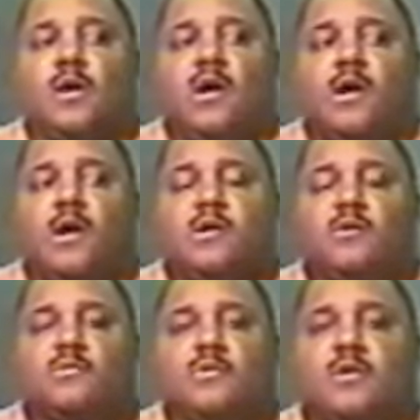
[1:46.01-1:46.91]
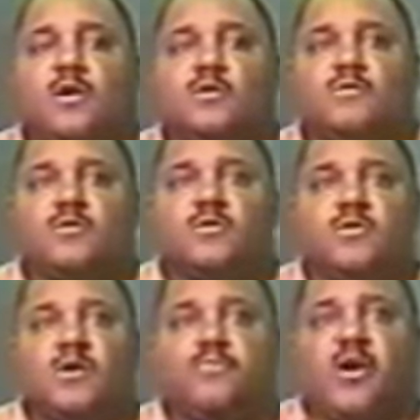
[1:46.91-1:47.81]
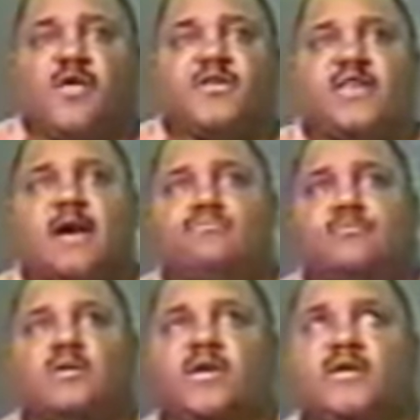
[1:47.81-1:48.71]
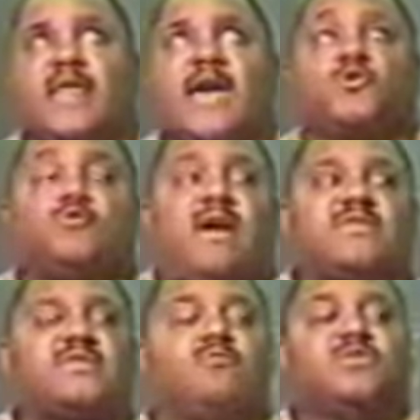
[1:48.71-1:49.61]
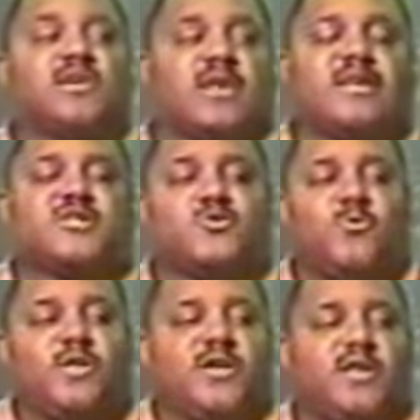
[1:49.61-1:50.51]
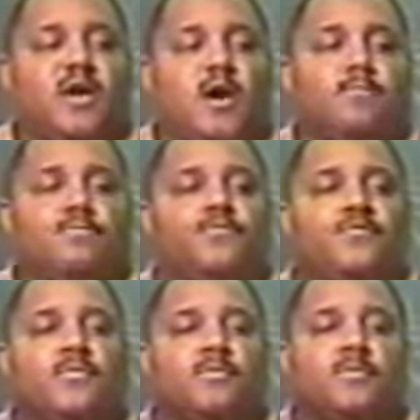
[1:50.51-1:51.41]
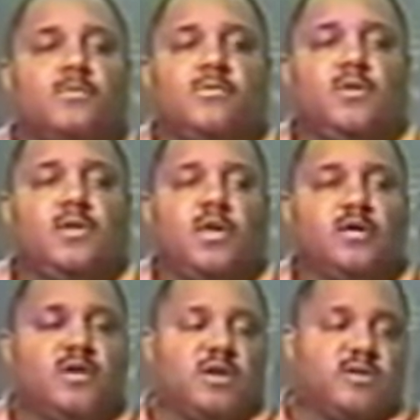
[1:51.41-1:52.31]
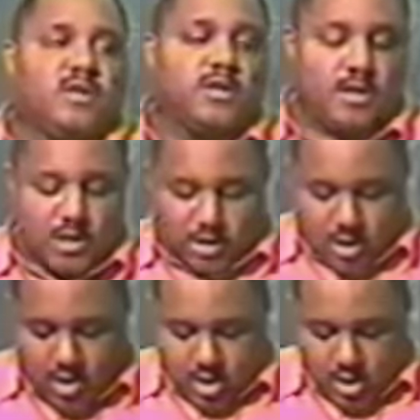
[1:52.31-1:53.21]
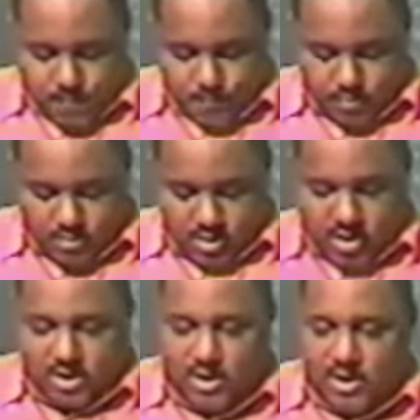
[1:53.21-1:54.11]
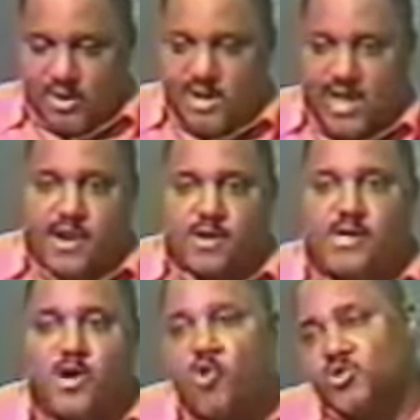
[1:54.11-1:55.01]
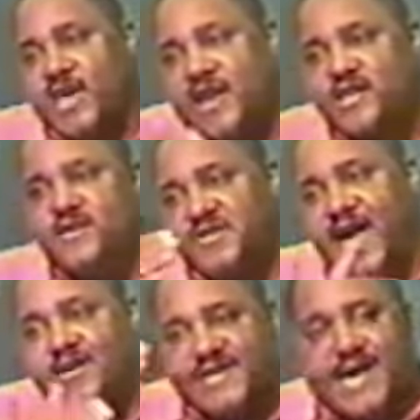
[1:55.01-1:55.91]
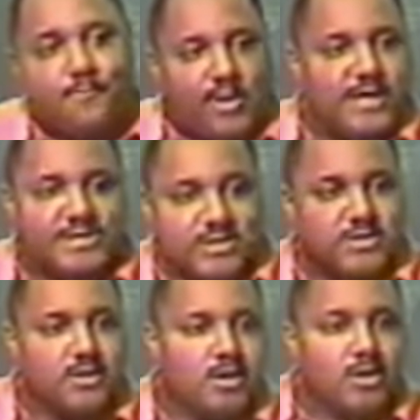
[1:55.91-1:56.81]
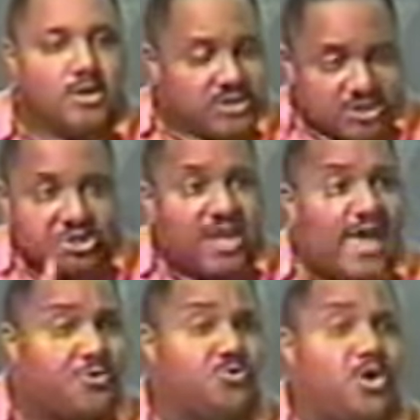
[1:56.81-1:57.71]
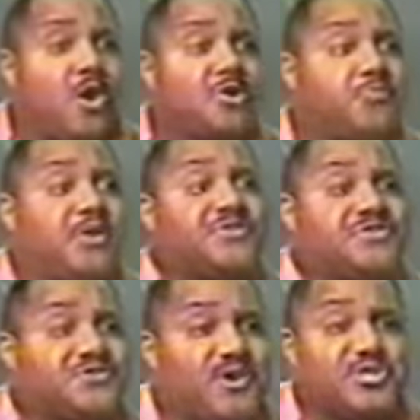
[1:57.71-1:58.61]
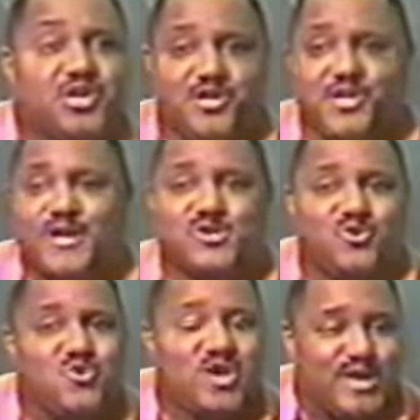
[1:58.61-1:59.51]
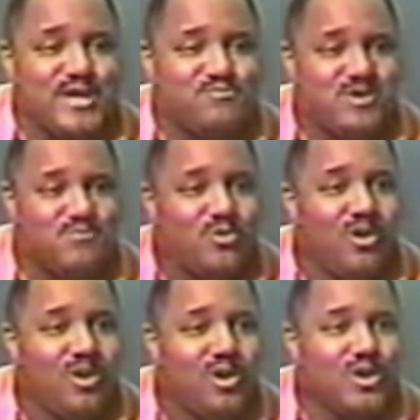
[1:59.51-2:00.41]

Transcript: uh, a brother that I'm that, that I do my series of lectures with in um in in in a uh, in, in Atlanta, he goes out and he scouts out places because it's just like New York, places start shutting down, so you can't get people